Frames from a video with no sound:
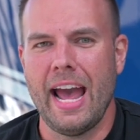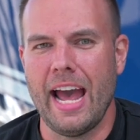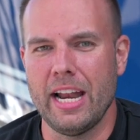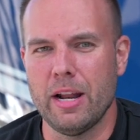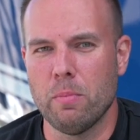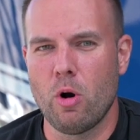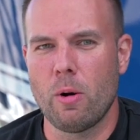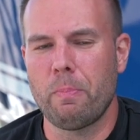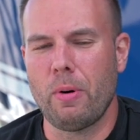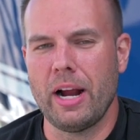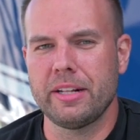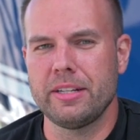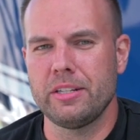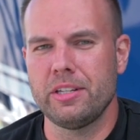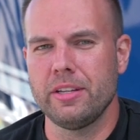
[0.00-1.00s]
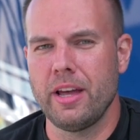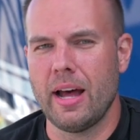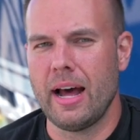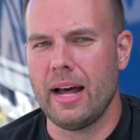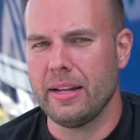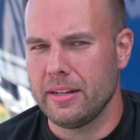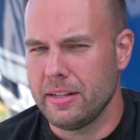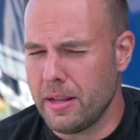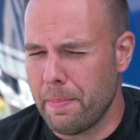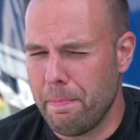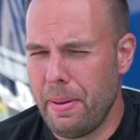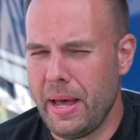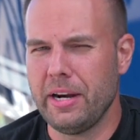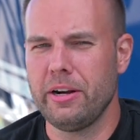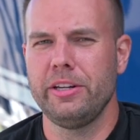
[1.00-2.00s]
And the more practice you got, the
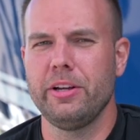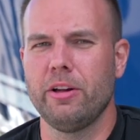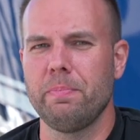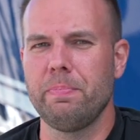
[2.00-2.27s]
better you'll